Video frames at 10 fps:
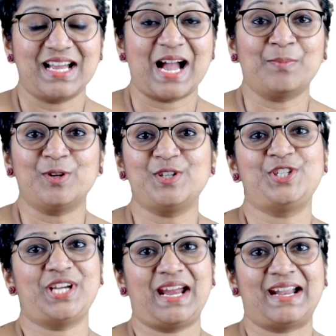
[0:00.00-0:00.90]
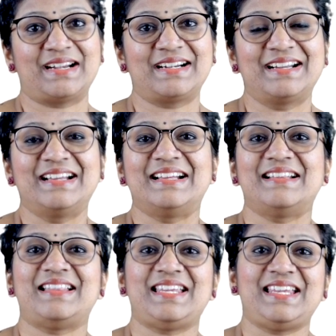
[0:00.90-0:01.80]
I'm going to share
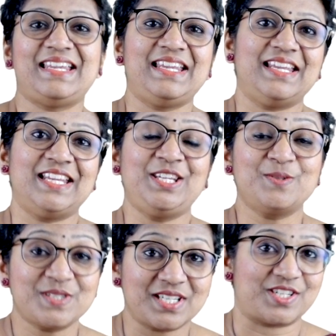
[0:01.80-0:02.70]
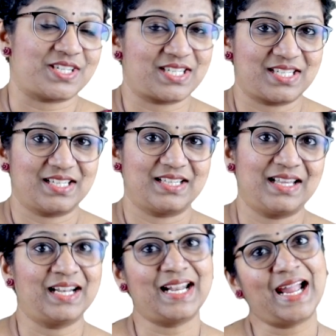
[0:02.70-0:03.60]
the usages
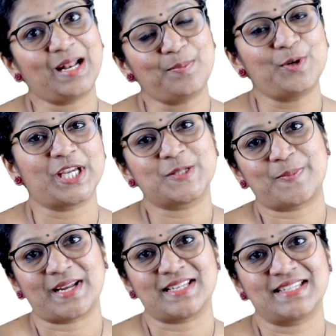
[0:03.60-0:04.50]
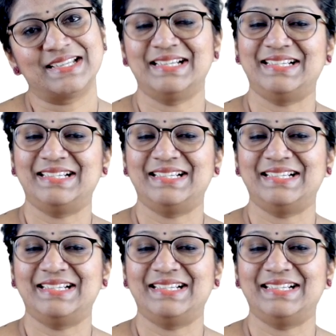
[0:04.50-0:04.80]
that will help you express